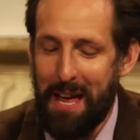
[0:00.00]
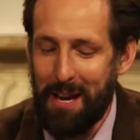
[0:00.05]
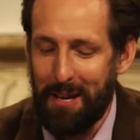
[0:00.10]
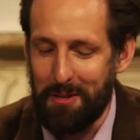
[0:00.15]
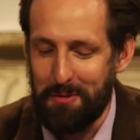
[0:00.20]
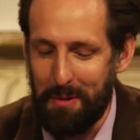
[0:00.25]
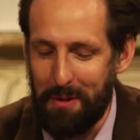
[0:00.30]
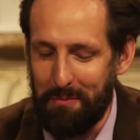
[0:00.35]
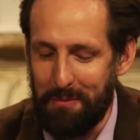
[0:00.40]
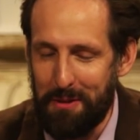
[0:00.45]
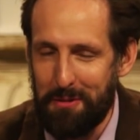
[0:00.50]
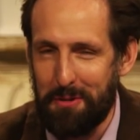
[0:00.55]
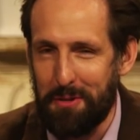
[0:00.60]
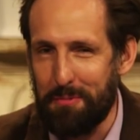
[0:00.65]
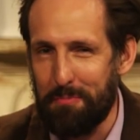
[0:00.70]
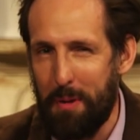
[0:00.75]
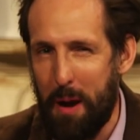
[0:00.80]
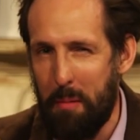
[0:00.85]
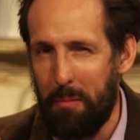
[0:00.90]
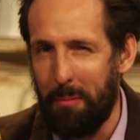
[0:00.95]
because this
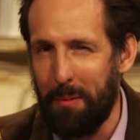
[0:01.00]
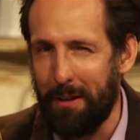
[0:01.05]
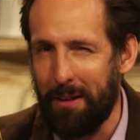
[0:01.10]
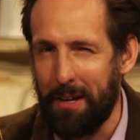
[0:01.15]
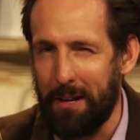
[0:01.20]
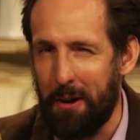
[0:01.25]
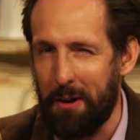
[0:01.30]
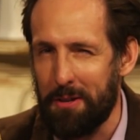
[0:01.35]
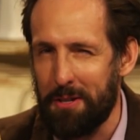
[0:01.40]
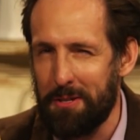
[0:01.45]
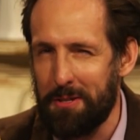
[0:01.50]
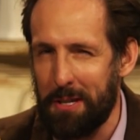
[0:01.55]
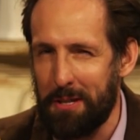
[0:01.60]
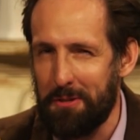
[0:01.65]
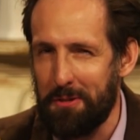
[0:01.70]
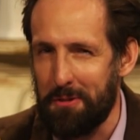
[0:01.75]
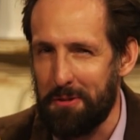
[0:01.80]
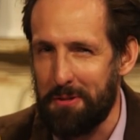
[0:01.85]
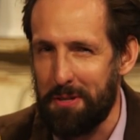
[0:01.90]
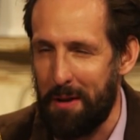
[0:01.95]
is probably like our
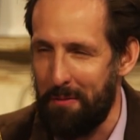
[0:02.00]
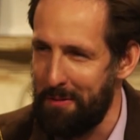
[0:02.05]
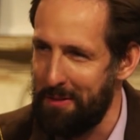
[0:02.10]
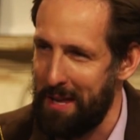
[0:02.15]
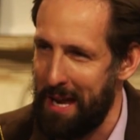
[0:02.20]
6th or 7th